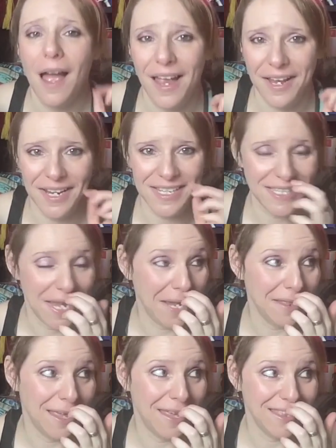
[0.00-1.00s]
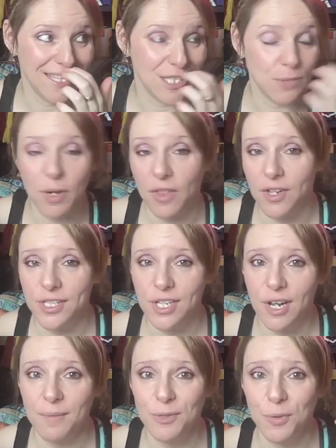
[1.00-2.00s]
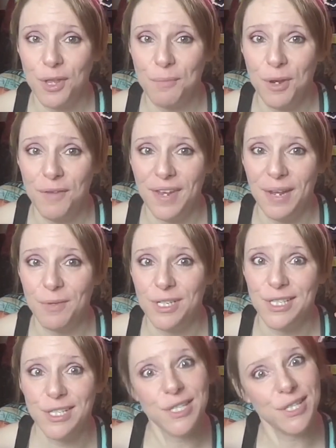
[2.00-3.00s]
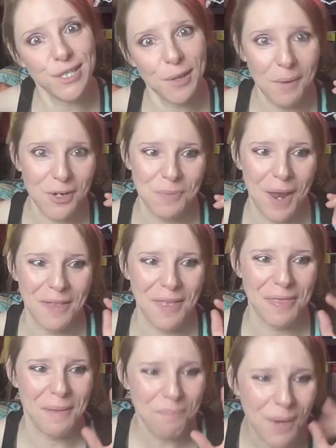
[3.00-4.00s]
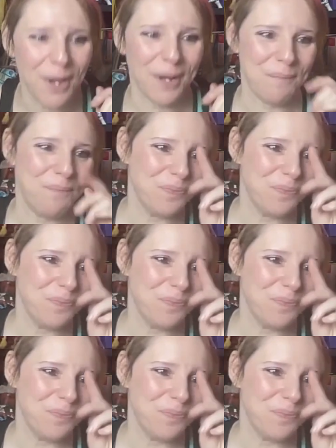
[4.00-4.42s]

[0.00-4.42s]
I gotta say that this is one of those times where the movie was so much better than the book.